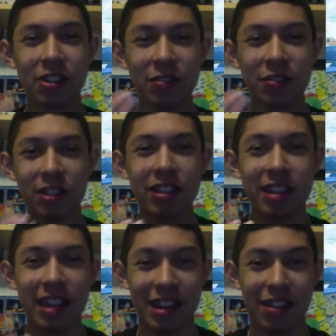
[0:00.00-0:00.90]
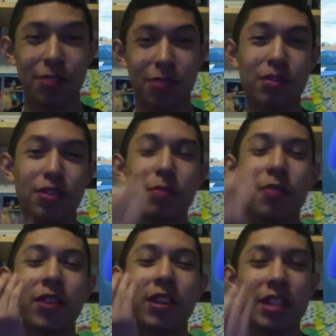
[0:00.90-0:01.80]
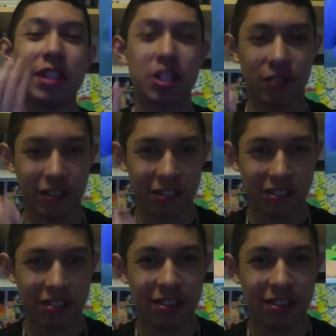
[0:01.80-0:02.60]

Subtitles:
have done that to prevent injuries.